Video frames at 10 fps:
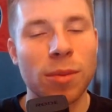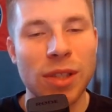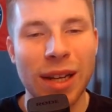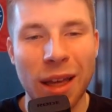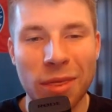
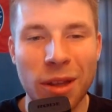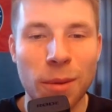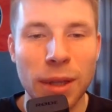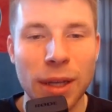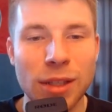Sitting at
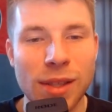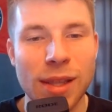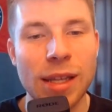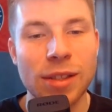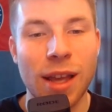third place in the
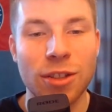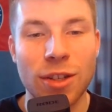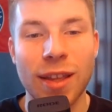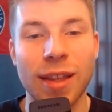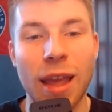East now,
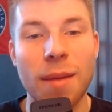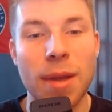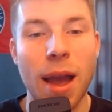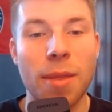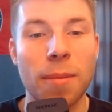just a game
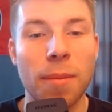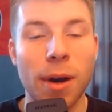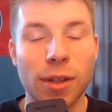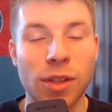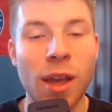beyond the
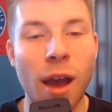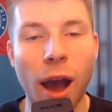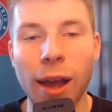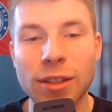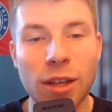Bucks.
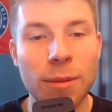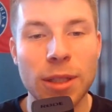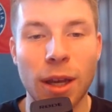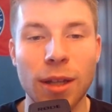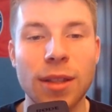Uh, it's going to be
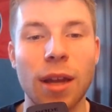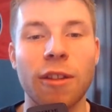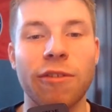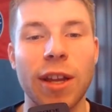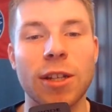tight down to the
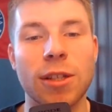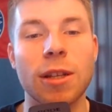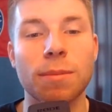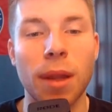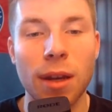finish, and
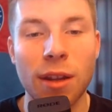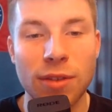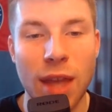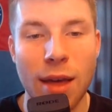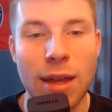there's plenty
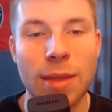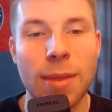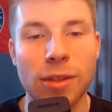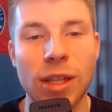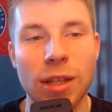of talent in
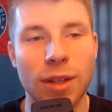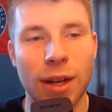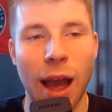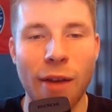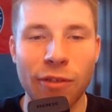this Eastern
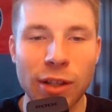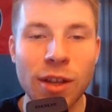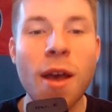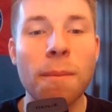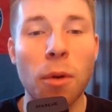Conference.
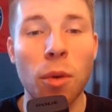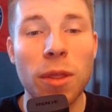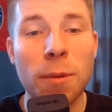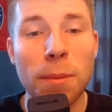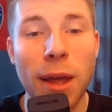But when
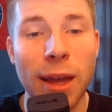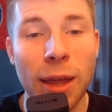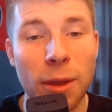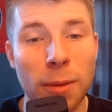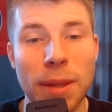they're playing
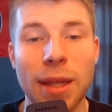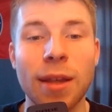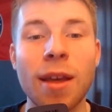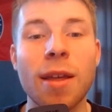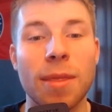at their peak,
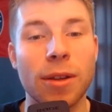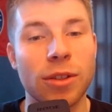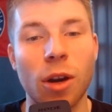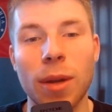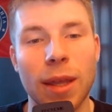there's
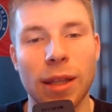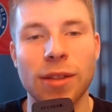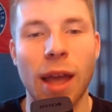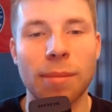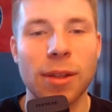nobody that can
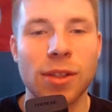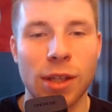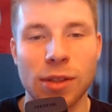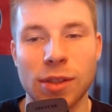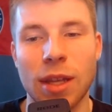stop this
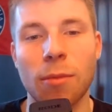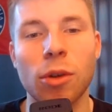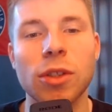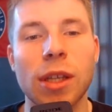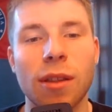Sixers team.
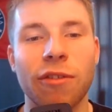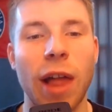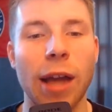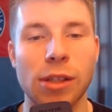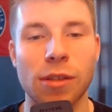We're seeing the
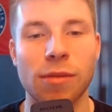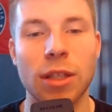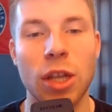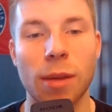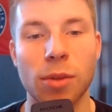flashes of the
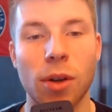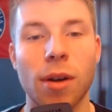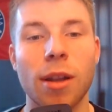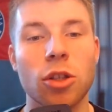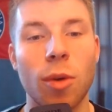James
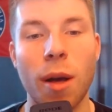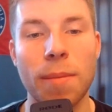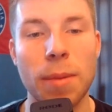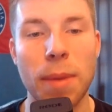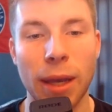Harden and Joel
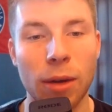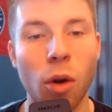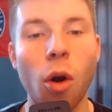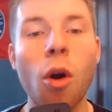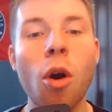Embiid pick and
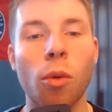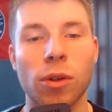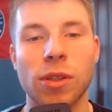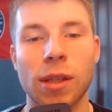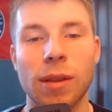roll. We're
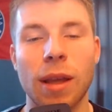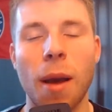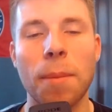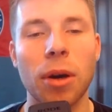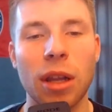seeing the
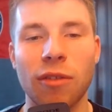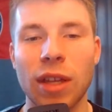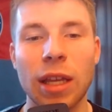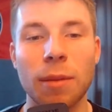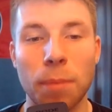ability of
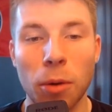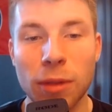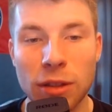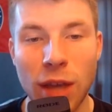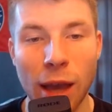both
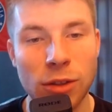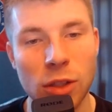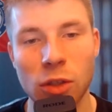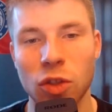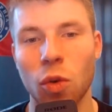these guys to
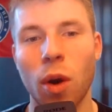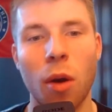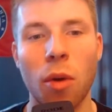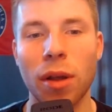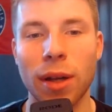just score
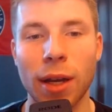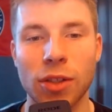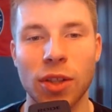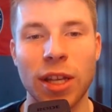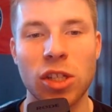at will in
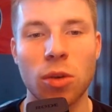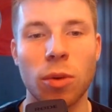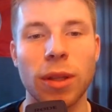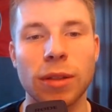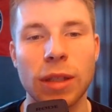isolation
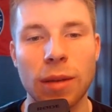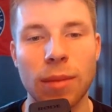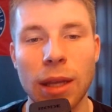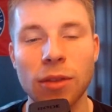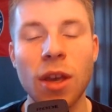when the team
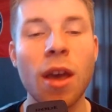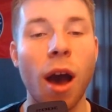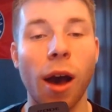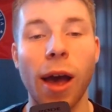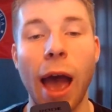needs.
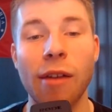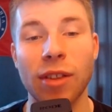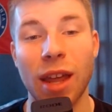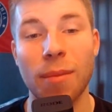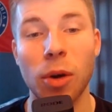Uh,
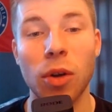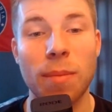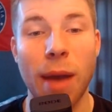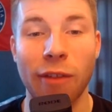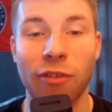having that ability
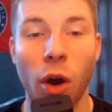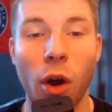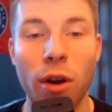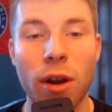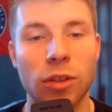back for
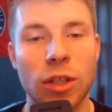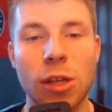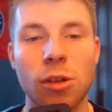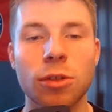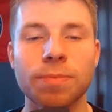Harden is
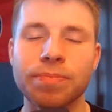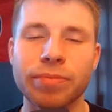huge.